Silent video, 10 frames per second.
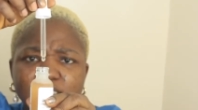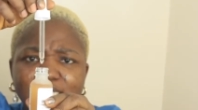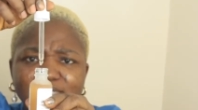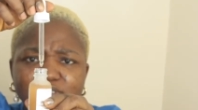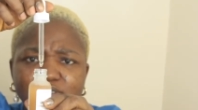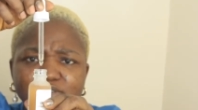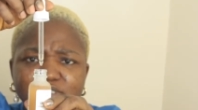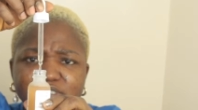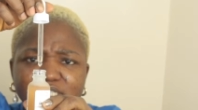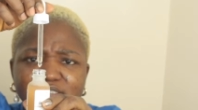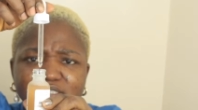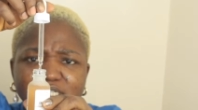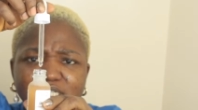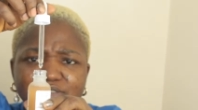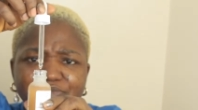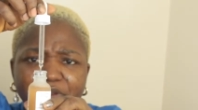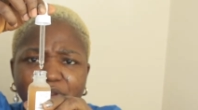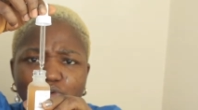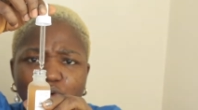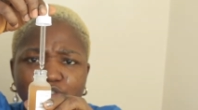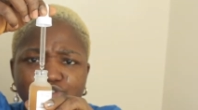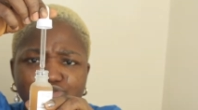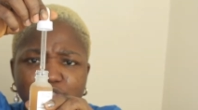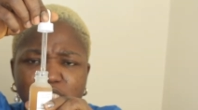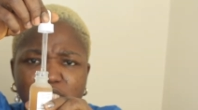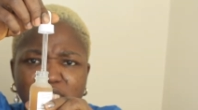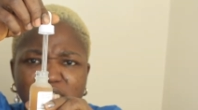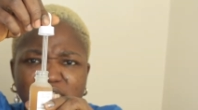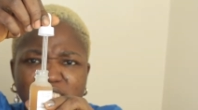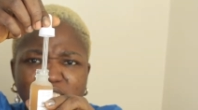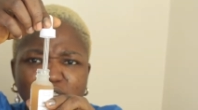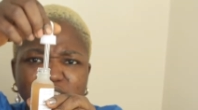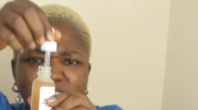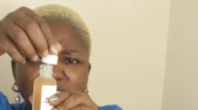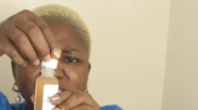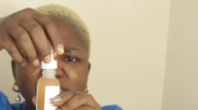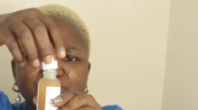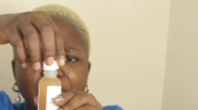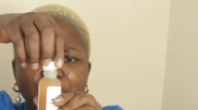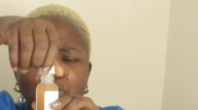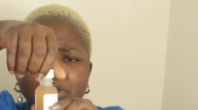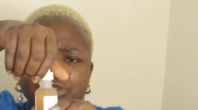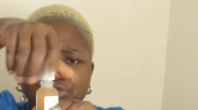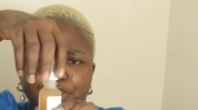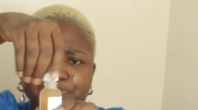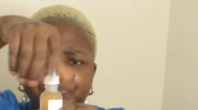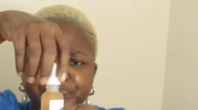that's the consistency. It's very watery. The consistency is very watery,